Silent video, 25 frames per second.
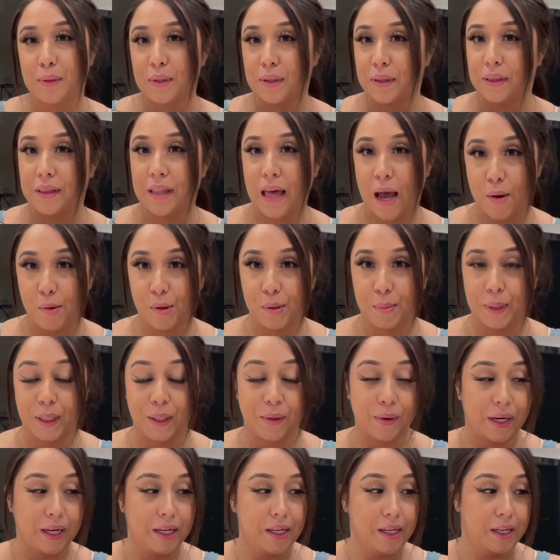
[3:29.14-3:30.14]
that would be
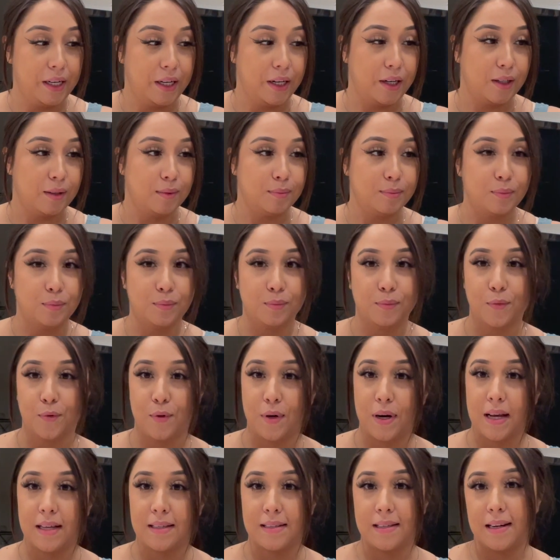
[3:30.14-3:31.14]
great here.
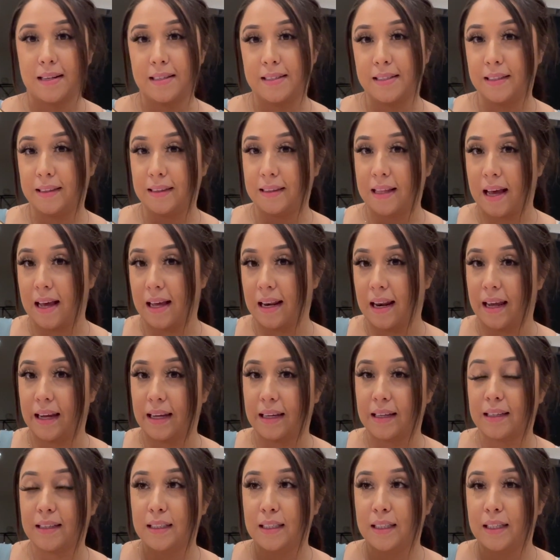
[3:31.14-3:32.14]
Una salsita like
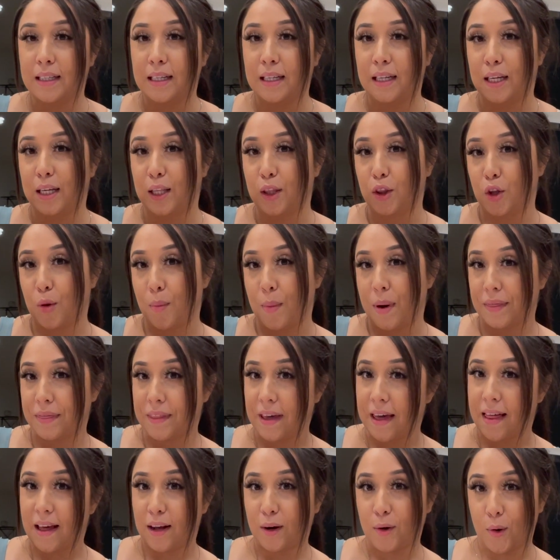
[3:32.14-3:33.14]

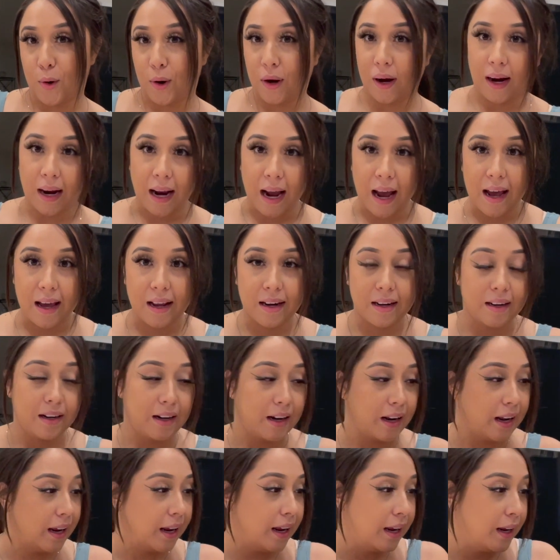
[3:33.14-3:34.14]
tomatada con
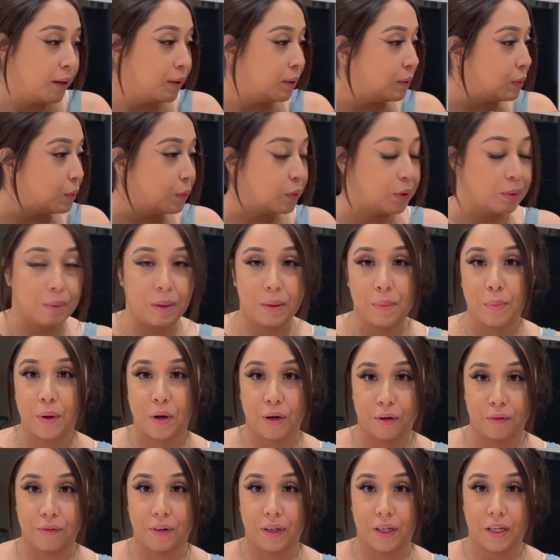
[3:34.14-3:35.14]
carne would be
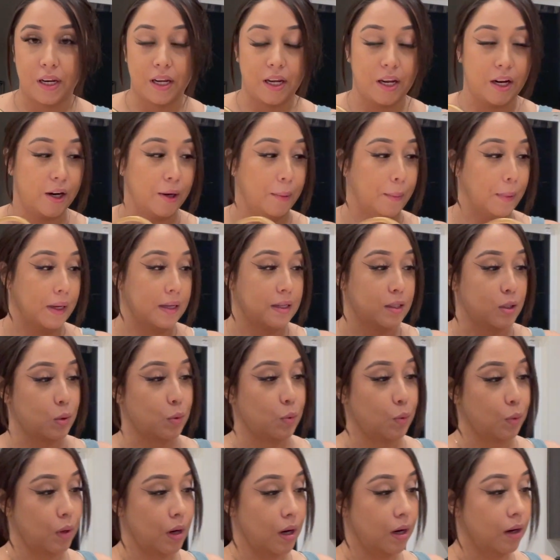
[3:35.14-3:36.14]
perfect here as
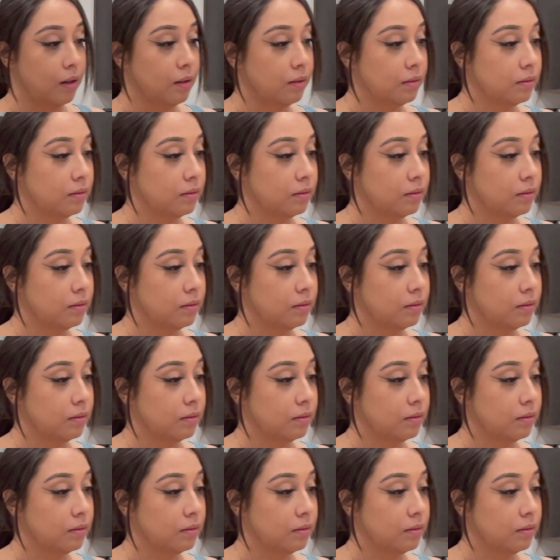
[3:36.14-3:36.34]
well.